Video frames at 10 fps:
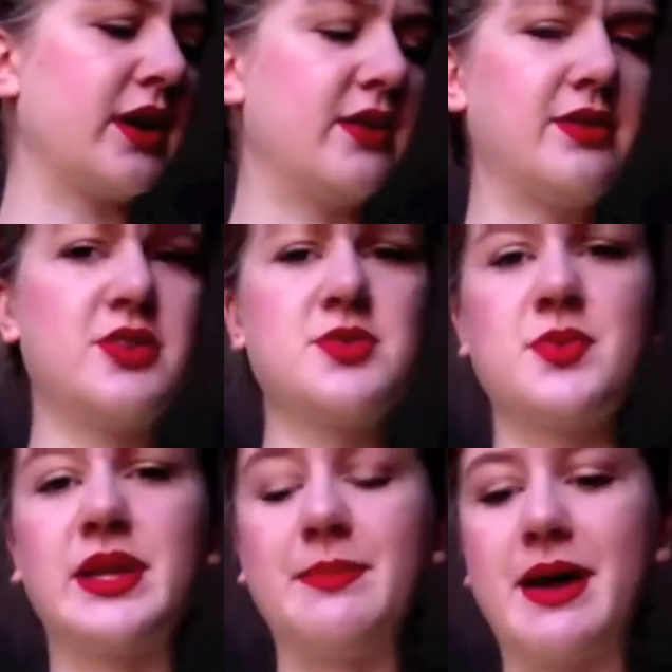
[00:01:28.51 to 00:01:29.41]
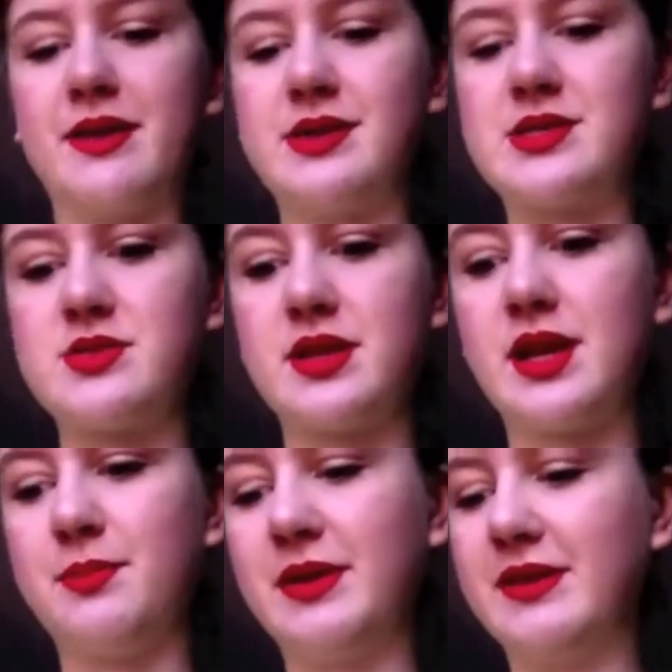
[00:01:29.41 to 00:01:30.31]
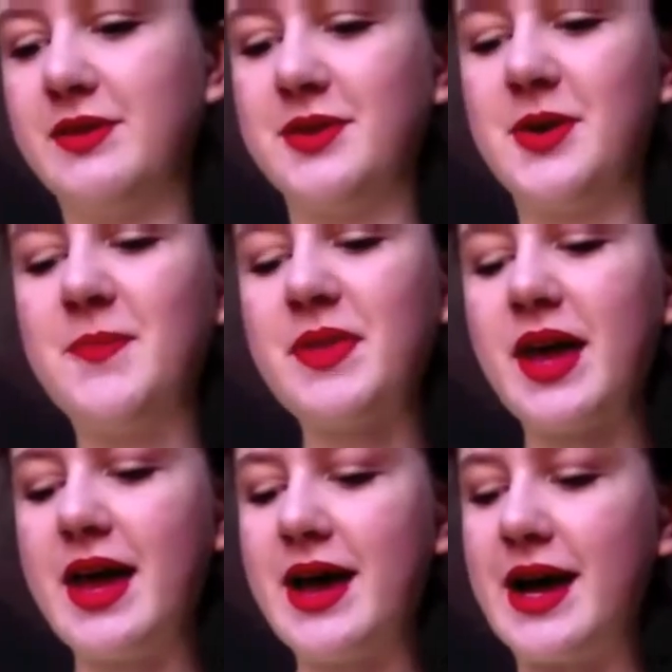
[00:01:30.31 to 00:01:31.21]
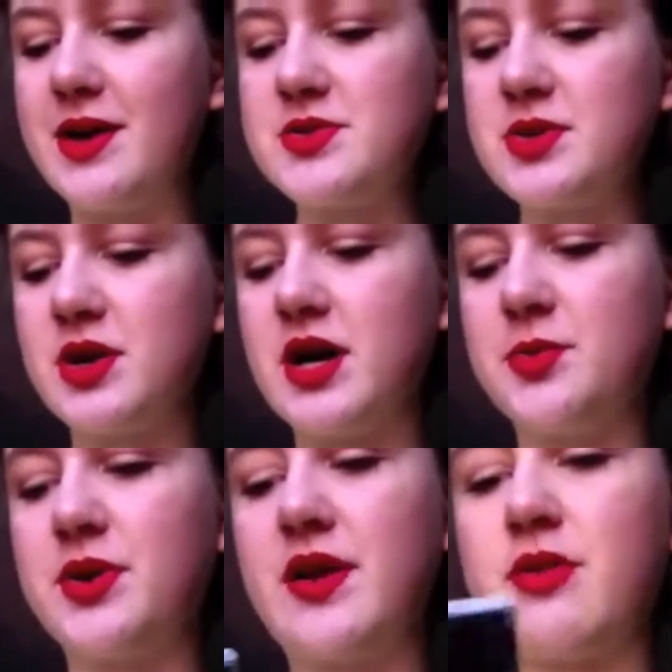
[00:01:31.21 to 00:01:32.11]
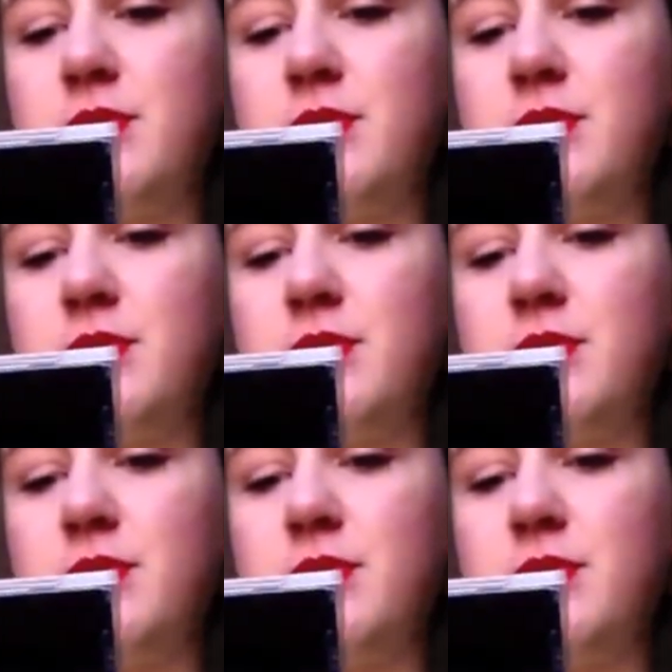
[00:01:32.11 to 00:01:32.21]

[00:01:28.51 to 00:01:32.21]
It doesn't really matter. It's not like a big deal, you know? I also got Whatever